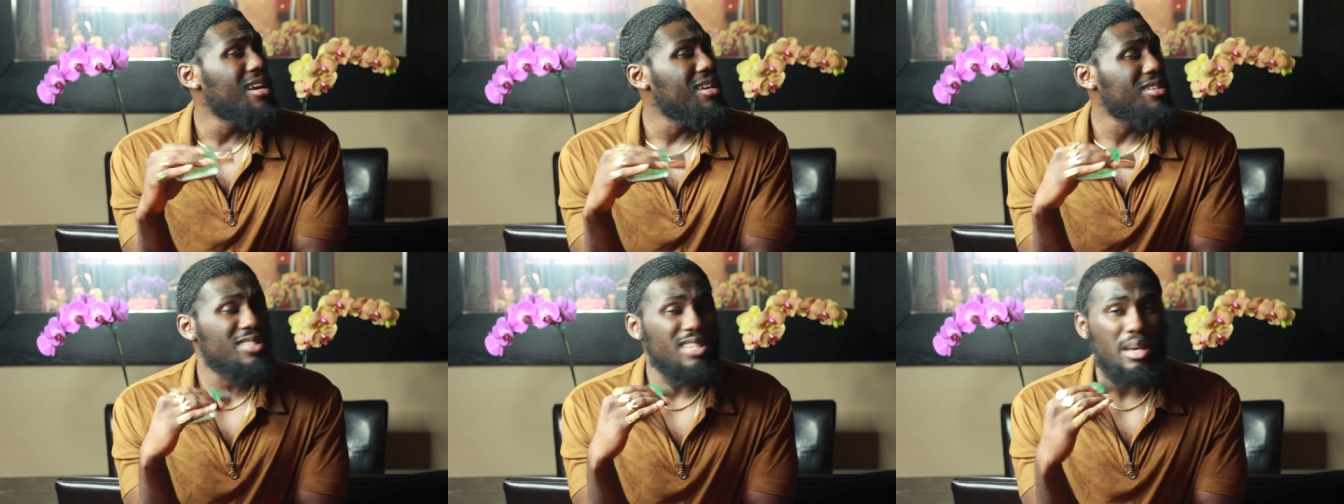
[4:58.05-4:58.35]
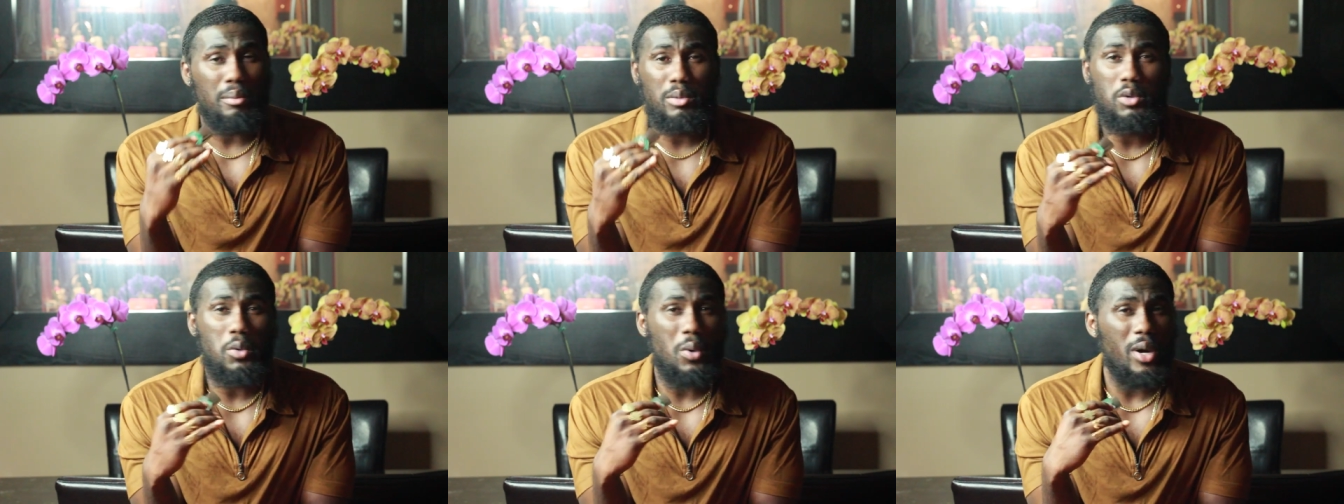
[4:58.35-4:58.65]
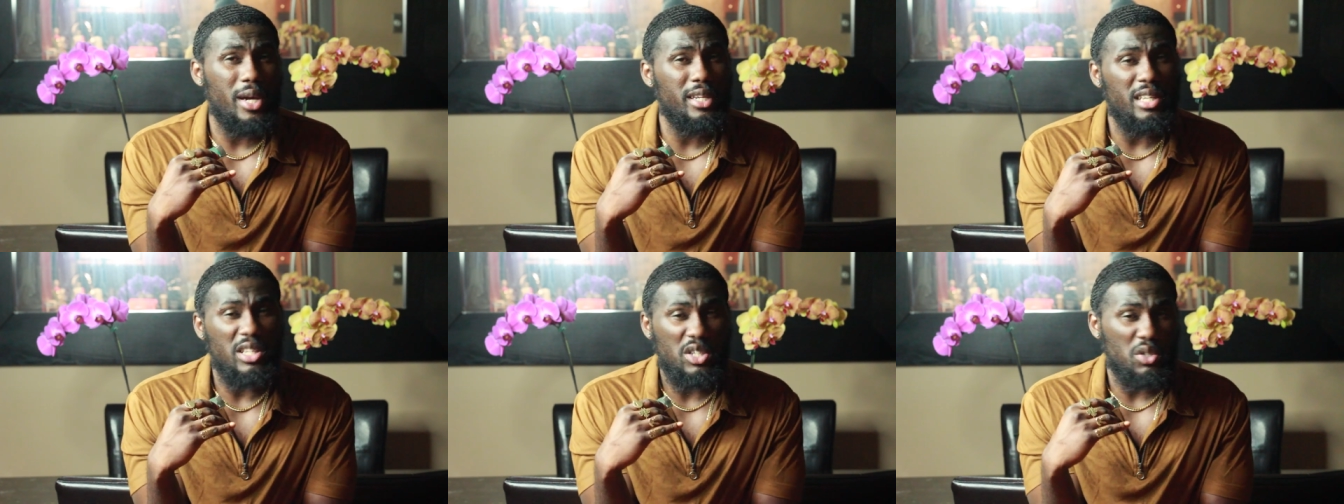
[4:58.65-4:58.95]
Summer
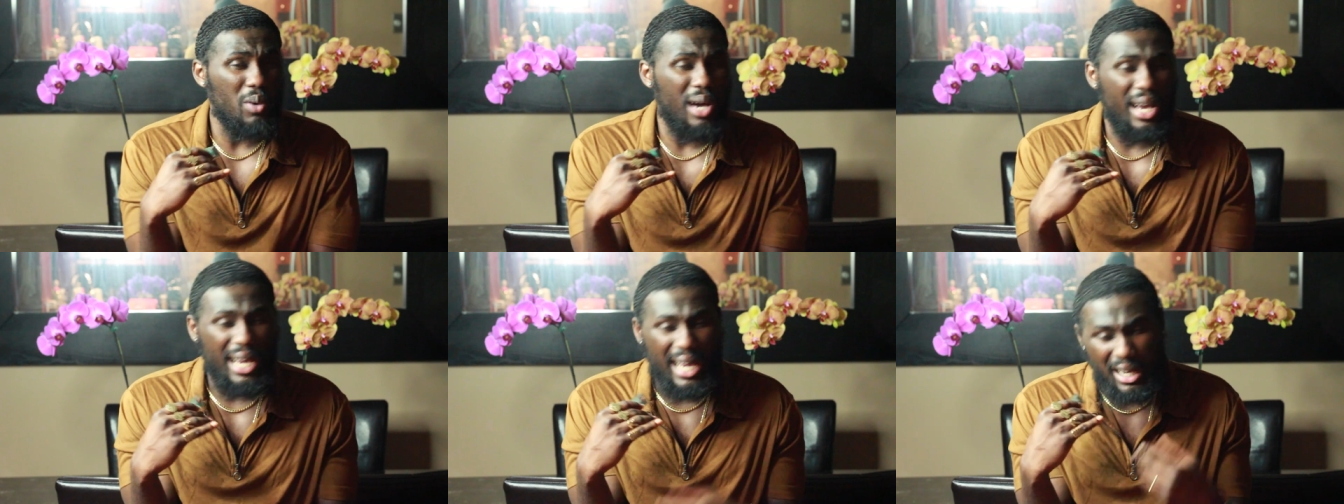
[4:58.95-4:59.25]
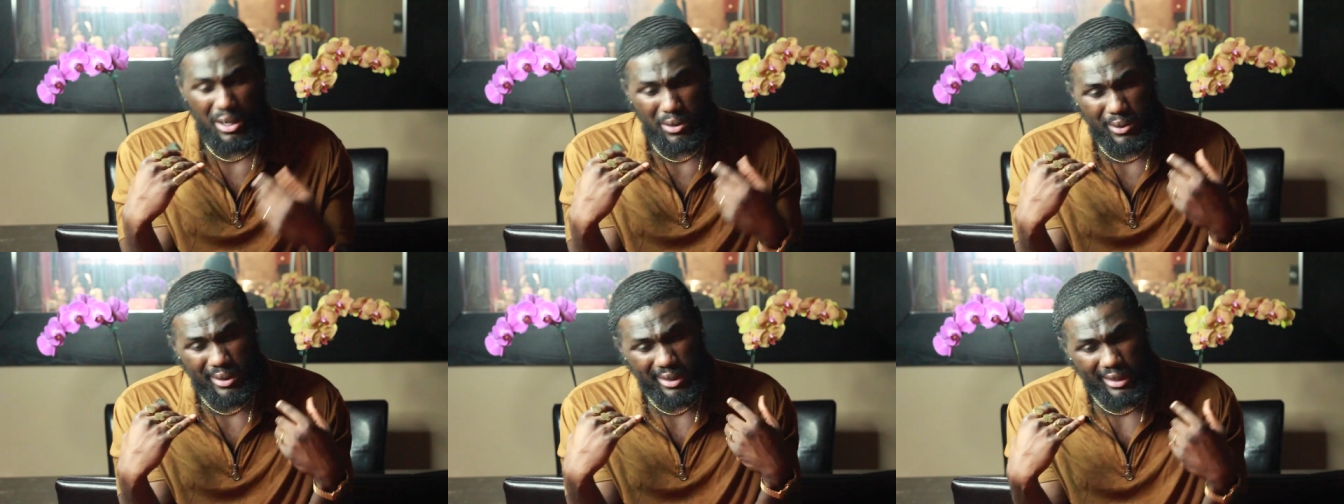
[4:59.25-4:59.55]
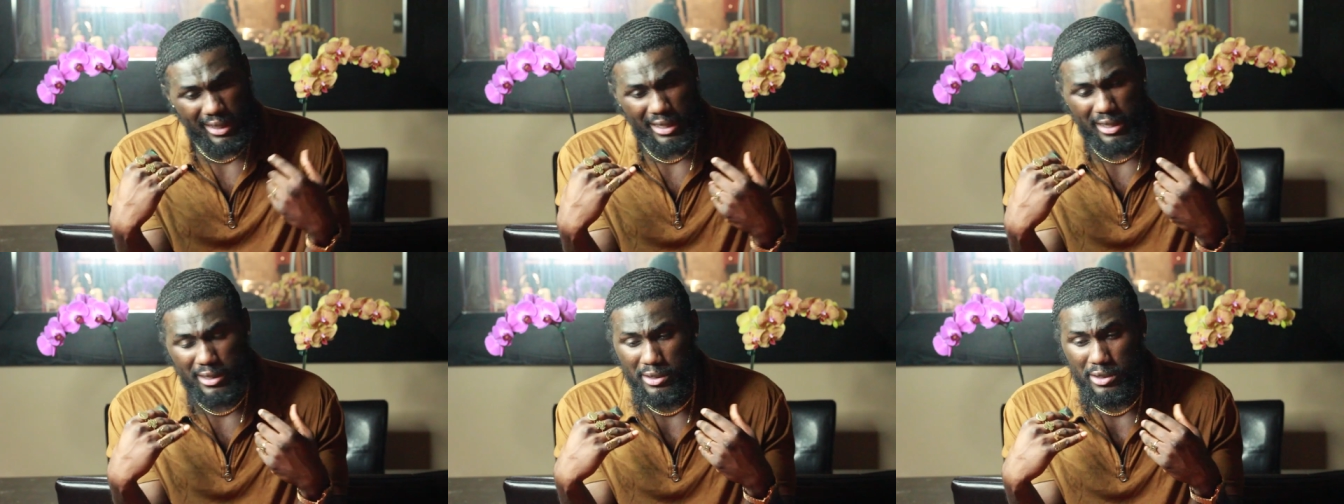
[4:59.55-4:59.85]
weddings where I got on a
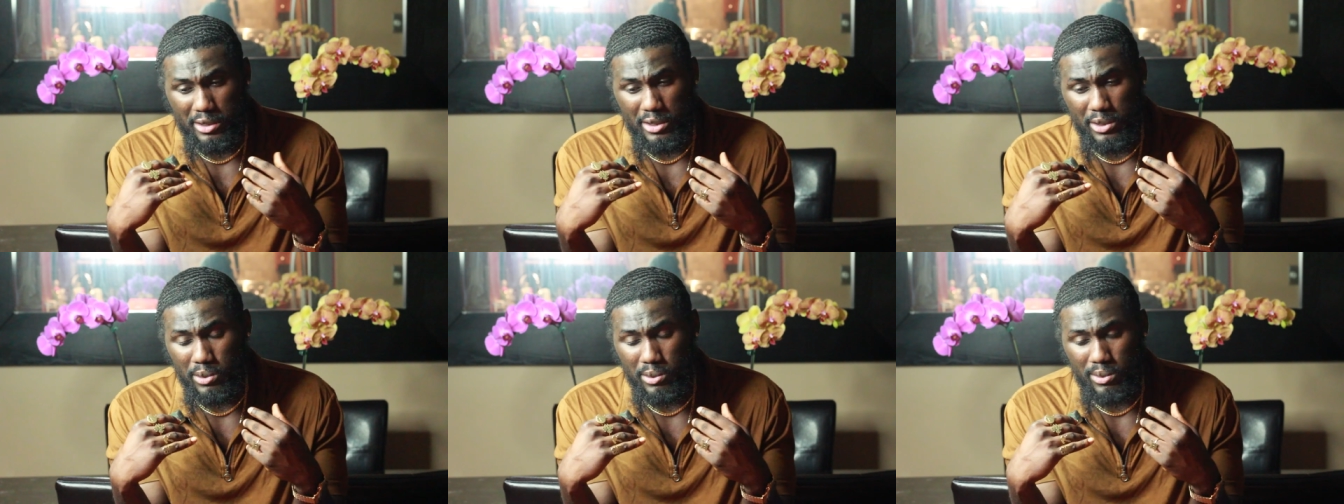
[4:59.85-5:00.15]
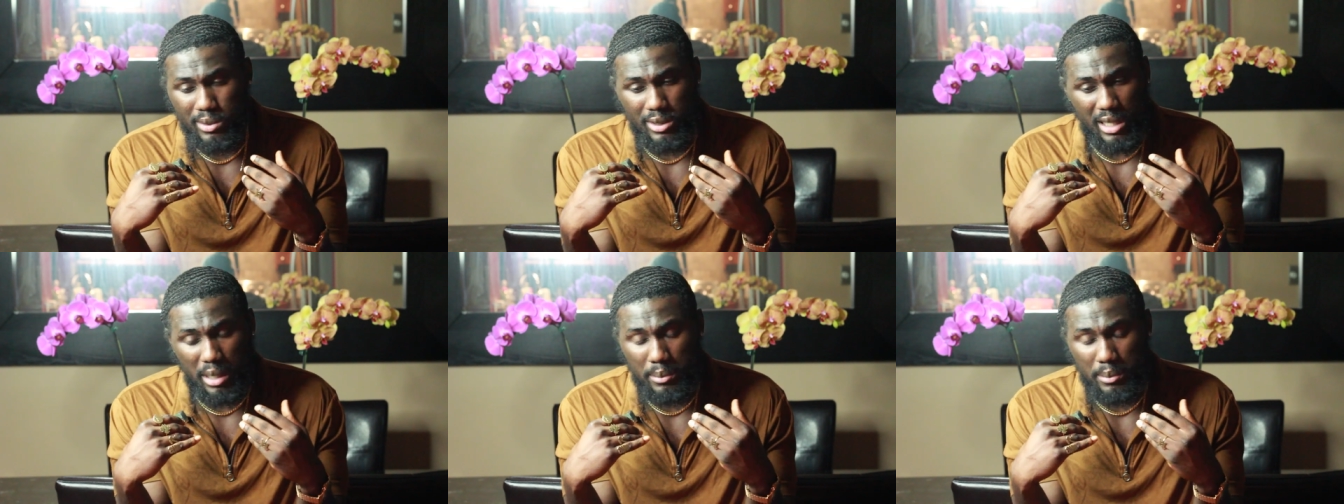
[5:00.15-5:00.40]
linen suit.